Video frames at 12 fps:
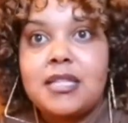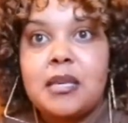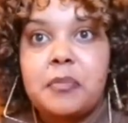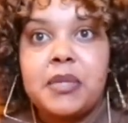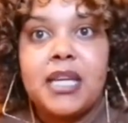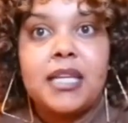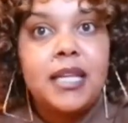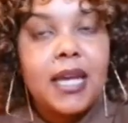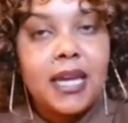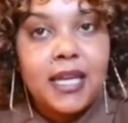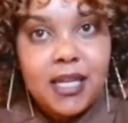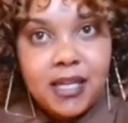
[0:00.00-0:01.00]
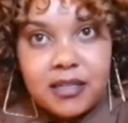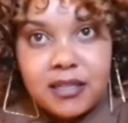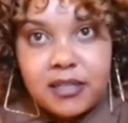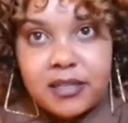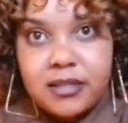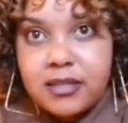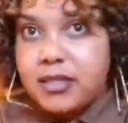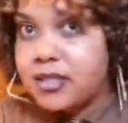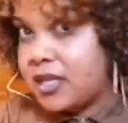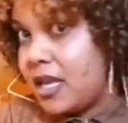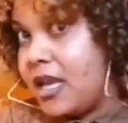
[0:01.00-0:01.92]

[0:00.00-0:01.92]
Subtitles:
separate any curls.